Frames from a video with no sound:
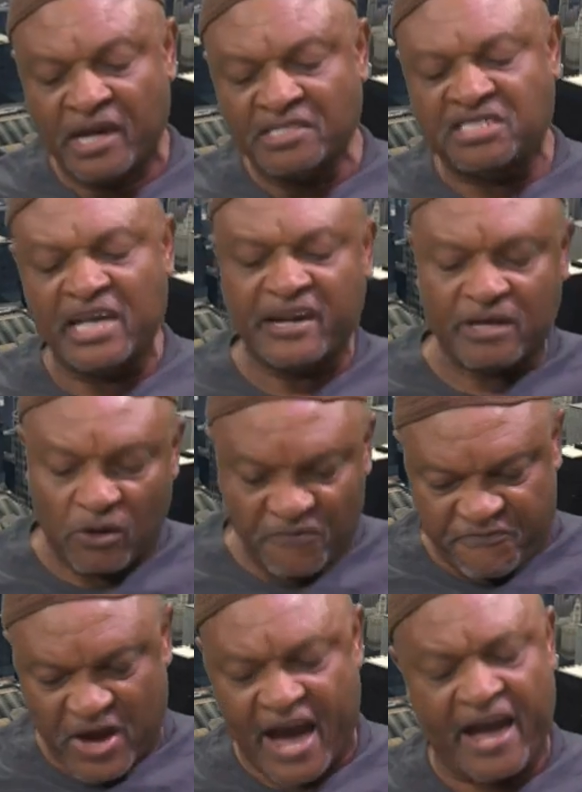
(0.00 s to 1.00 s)
set it on
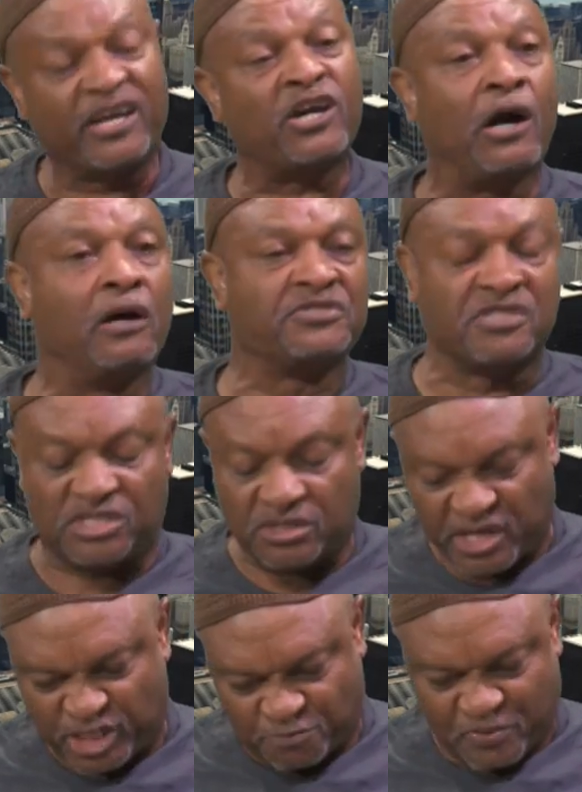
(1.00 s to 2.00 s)
fire, and cause it to
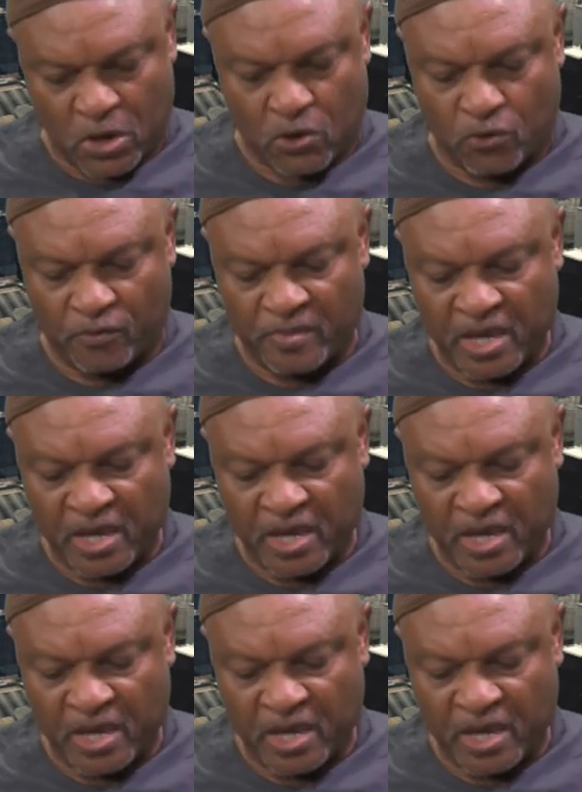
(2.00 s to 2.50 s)
explode.